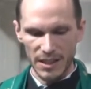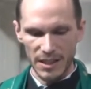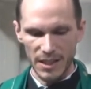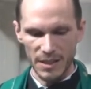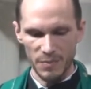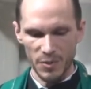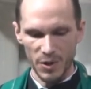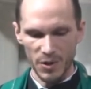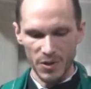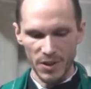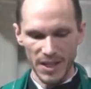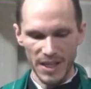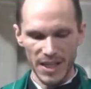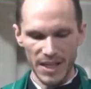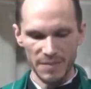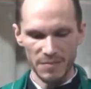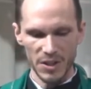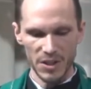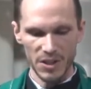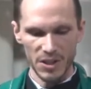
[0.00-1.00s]
He
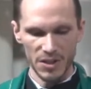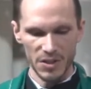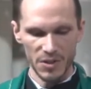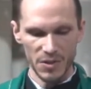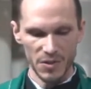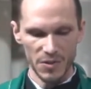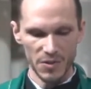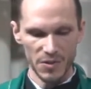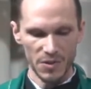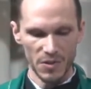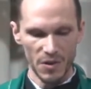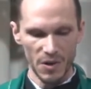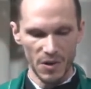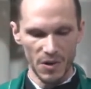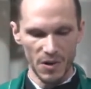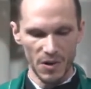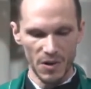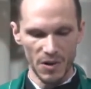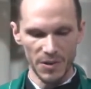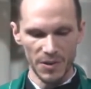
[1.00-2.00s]
proclaimed the good news to
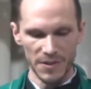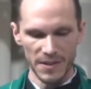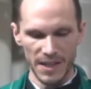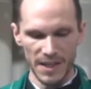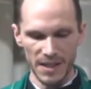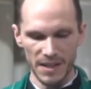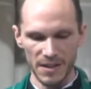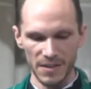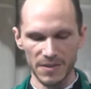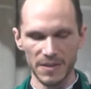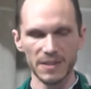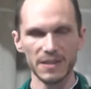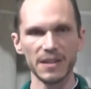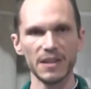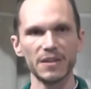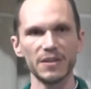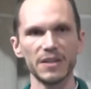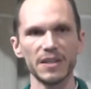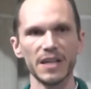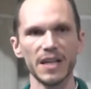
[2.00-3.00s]
all the towns
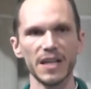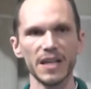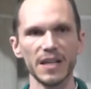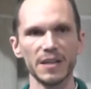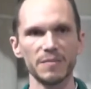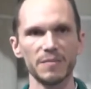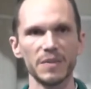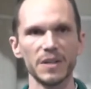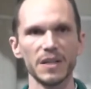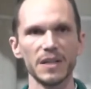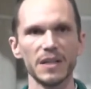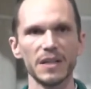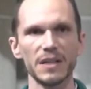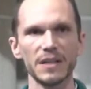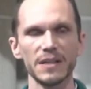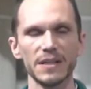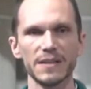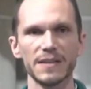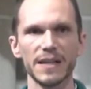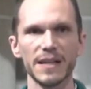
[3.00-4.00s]
until he came
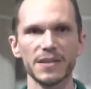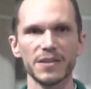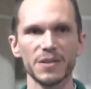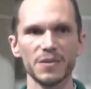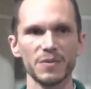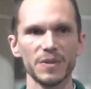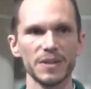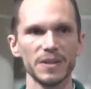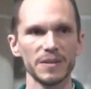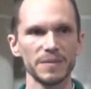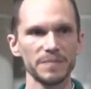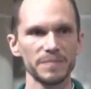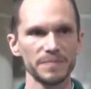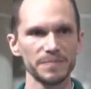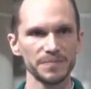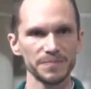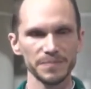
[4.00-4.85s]
to Caesarea.